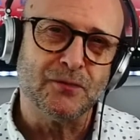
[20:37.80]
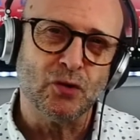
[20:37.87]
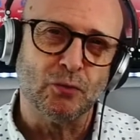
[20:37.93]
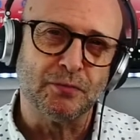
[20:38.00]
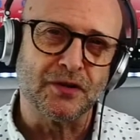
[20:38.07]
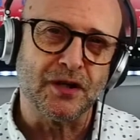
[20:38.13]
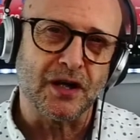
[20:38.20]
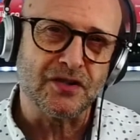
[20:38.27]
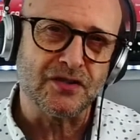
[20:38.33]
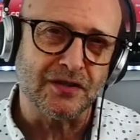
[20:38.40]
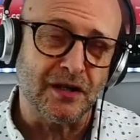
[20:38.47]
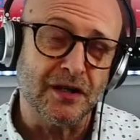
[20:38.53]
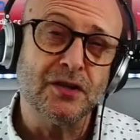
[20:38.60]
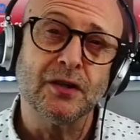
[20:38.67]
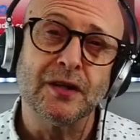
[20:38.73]
production.
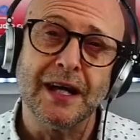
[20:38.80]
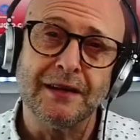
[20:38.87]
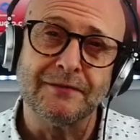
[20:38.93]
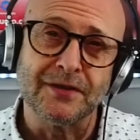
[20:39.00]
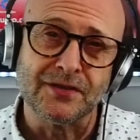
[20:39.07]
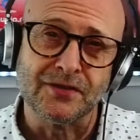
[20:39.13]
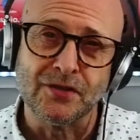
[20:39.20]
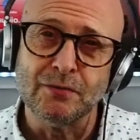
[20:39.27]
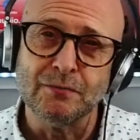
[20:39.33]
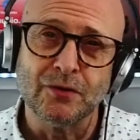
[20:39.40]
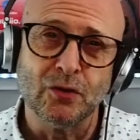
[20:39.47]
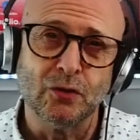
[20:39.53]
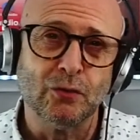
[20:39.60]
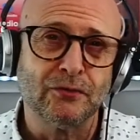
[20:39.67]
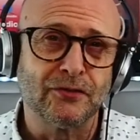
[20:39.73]
Are you going to have a Zoom
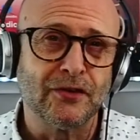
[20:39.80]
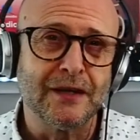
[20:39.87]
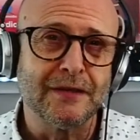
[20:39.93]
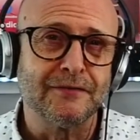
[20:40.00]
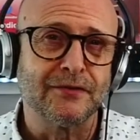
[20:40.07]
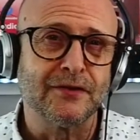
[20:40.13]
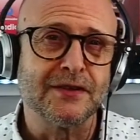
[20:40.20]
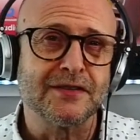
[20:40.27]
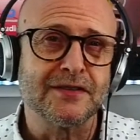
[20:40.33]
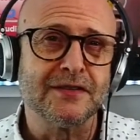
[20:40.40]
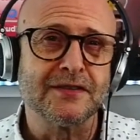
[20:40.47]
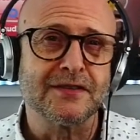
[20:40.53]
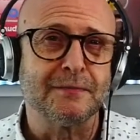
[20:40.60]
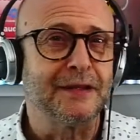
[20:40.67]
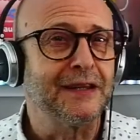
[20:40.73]
call, for
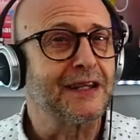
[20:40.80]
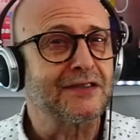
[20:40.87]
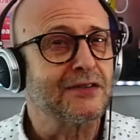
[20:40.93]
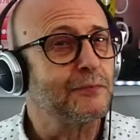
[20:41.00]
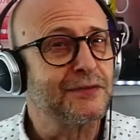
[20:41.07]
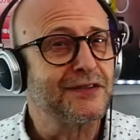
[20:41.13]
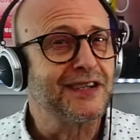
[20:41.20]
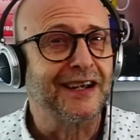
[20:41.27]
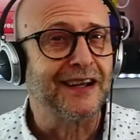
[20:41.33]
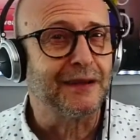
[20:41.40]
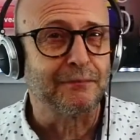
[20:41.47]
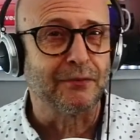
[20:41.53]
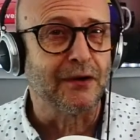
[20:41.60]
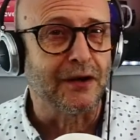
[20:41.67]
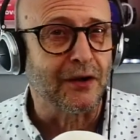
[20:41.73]
instance? I mean, that's not particularly
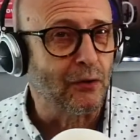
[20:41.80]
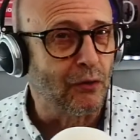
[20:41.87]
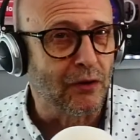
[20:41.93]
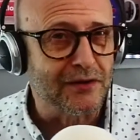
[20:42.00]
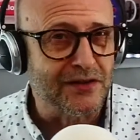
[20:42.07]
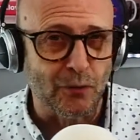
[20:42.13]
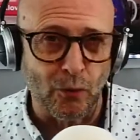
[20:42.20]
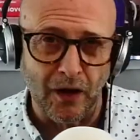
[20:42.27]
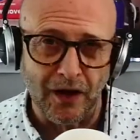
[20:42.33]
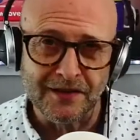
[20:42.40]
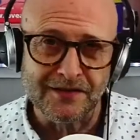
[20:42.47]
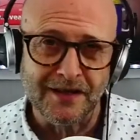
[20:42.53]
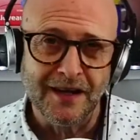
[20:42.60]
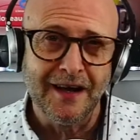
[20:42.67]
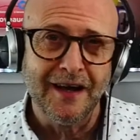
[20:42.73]
brilliant
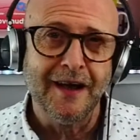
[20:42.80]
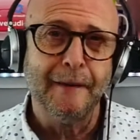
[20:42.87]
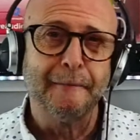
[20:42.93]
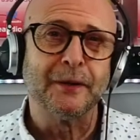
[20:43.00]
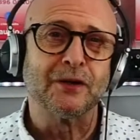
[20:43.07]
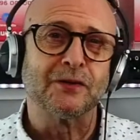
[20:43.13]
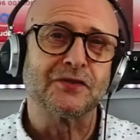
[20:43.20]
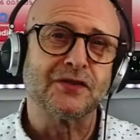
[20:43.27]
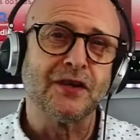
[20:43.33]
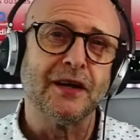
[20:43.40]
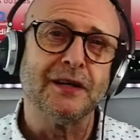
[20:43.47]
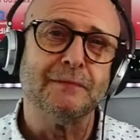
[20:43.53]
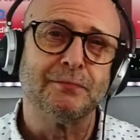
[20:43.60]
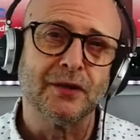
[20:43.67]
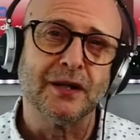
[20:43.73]
quality-wise, but it will
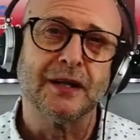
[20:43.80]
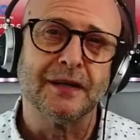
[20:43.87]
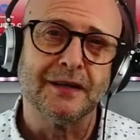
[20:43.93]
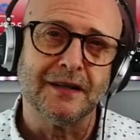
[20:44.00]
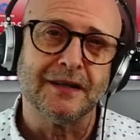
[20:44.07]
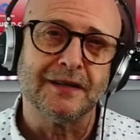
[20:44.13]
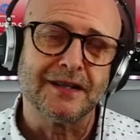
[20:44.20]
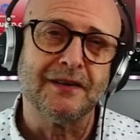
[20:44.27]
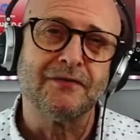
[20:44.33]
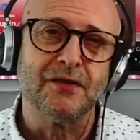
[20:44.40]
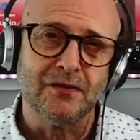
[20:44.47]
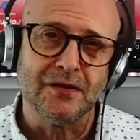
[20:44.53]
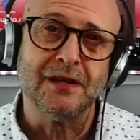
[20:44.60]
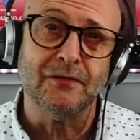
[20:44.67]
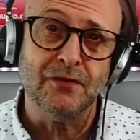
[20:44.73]
certainly
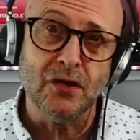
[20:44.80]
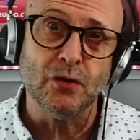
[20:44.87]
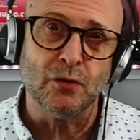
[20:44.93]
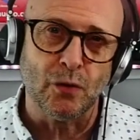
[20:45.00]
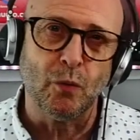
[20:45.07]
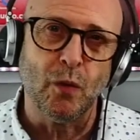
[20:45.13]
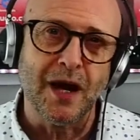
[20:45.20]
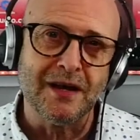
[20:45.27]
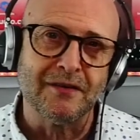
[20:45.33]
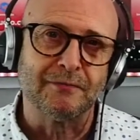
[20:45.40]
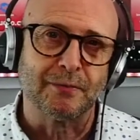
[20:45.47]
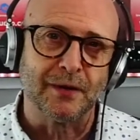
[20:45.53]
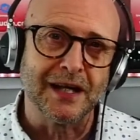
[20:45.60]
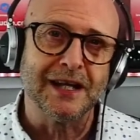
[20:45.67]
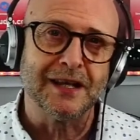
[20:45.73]
give you a way of
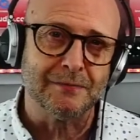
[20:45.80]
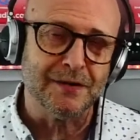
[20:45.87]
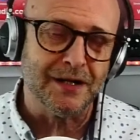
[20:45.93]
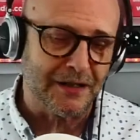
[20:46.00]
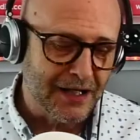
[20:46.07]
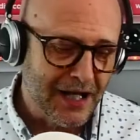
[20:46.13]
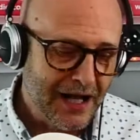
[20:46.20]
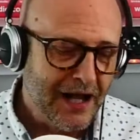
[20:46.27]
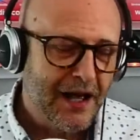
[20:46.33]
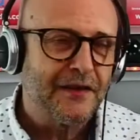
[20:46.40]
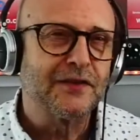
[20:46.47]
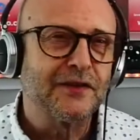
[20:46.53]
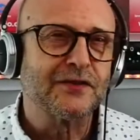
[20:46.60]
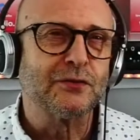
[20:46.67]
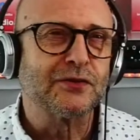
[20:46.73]
bringing them in.
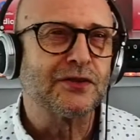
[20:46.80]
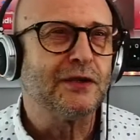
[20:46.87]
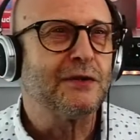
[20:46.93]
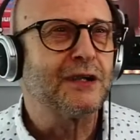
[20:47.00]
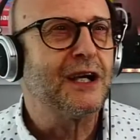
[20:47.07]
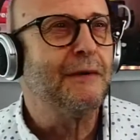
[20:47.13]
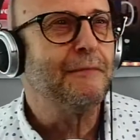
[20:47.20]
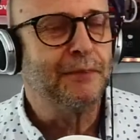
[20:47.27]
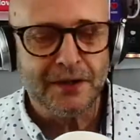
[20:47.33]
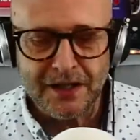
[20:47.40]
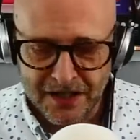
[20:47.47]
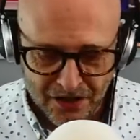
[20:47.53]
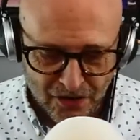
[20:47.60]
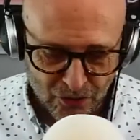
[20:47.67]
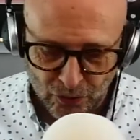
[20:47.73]
There's also a company
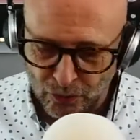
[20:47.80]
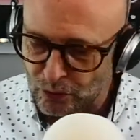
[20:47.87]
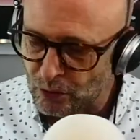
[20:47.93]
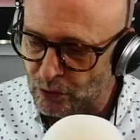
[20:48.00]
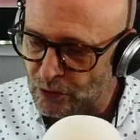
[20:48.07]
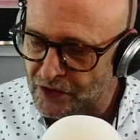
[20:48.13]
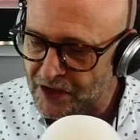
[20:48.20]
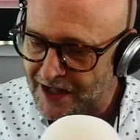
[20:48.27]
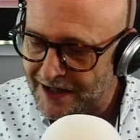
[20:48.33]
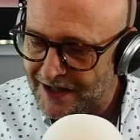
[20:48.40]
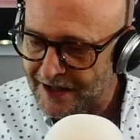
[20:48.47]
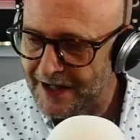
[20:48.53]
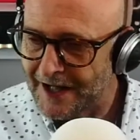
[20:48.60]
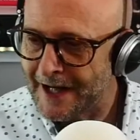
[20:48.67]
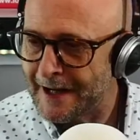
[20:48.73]
called
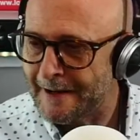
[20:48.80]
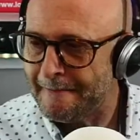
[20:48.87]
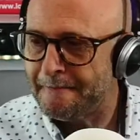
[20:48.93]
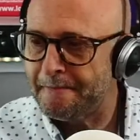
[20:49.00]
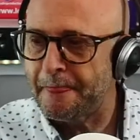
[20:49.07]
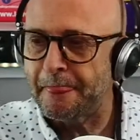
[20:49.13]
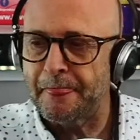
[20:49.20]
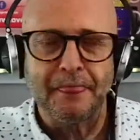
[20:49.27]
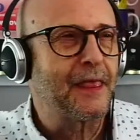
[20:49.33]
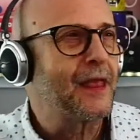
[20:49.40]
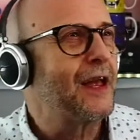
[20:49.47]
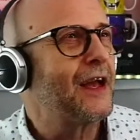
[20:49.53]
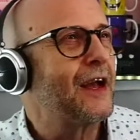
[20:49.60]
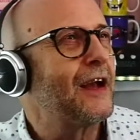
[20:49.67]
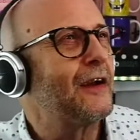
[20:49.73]
Whereby,
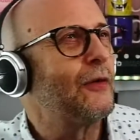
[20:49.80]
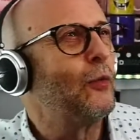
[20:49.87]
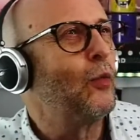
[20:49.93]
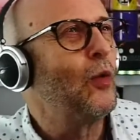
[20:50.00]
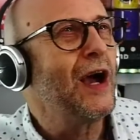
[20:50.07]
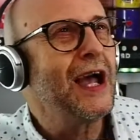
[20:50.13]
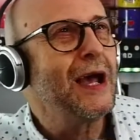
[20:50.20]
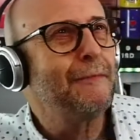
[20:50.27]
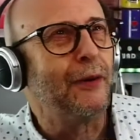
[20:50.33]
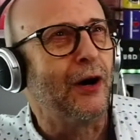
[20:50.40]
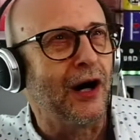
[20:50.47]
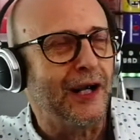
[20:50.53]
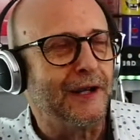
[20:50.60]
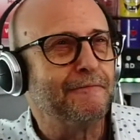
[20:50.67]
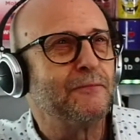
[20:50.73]
Whereby,